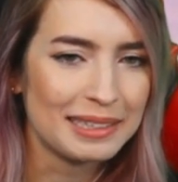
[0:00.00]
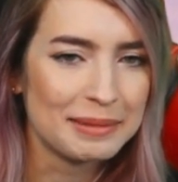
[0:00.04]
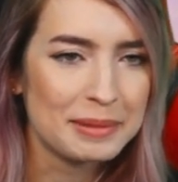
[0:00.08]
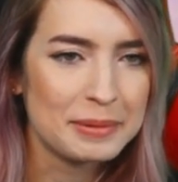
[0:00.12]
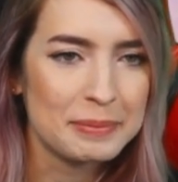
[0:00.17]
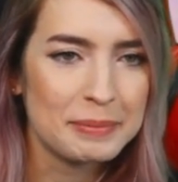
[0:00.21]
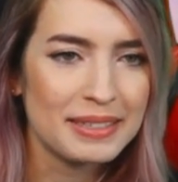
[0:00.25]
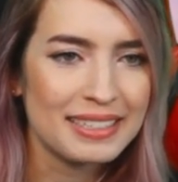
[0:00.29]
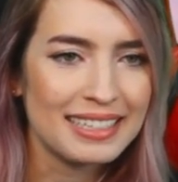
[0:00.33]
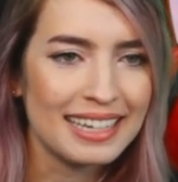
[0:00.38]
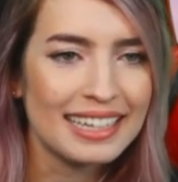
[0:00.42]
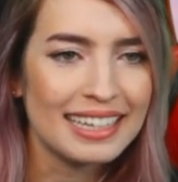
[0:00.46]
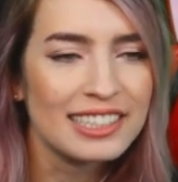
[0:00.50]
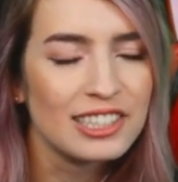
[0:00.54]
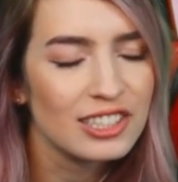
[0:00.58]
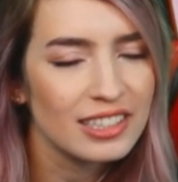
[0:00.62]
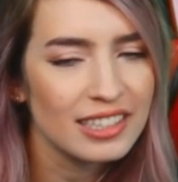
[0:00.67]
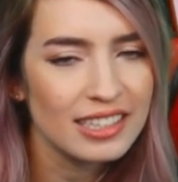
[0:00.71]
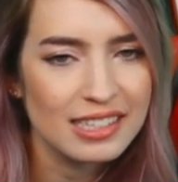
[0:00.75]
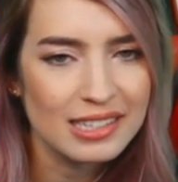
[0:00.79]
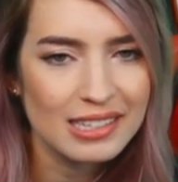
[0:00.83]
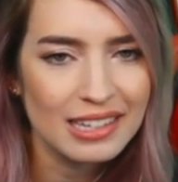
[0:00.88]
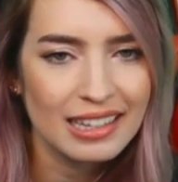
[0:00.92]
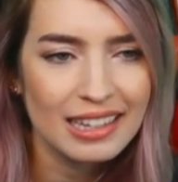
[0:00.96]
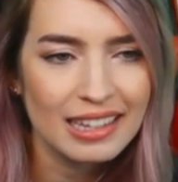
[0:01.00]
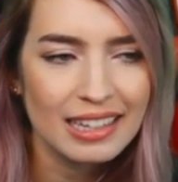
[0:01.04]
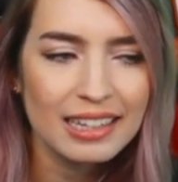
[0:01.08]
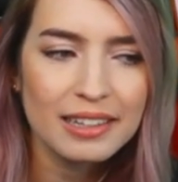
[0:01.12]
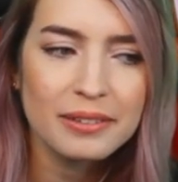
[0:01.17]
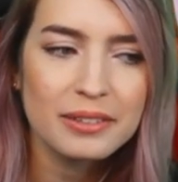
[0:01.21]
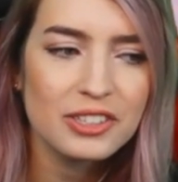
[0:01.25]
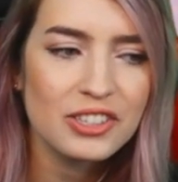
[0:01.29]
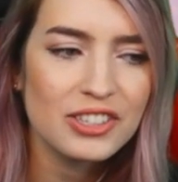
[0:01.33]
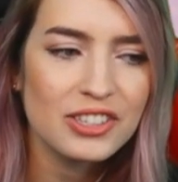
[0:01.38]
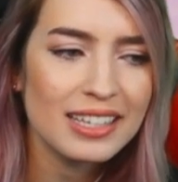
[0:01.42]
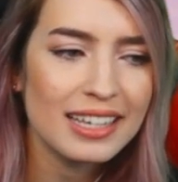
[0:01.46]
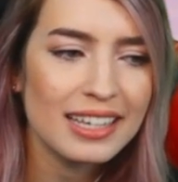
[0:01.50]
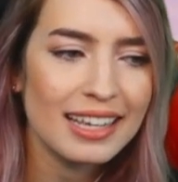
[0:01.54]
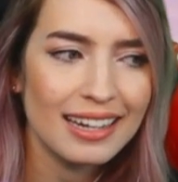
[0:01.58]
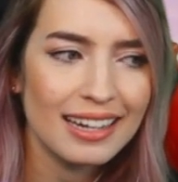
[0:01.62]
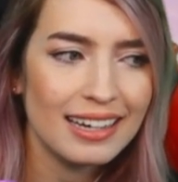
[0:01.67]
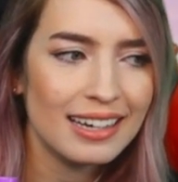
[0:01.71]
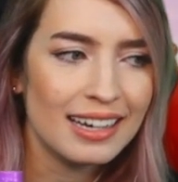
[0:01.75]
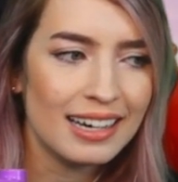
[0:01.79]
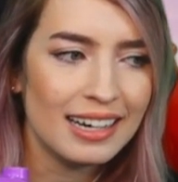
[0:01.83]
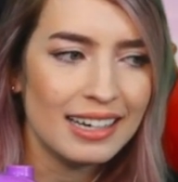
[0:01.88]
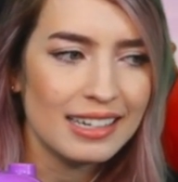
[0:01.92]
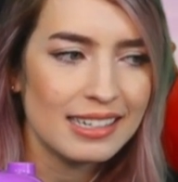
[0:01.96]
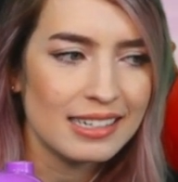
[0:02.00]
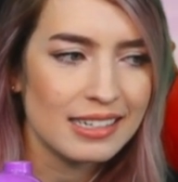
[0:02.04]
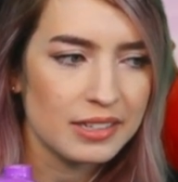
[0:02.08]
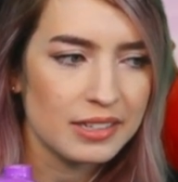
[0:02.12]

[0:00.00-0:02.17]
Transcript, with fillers: potentially, so I think we should get a Han to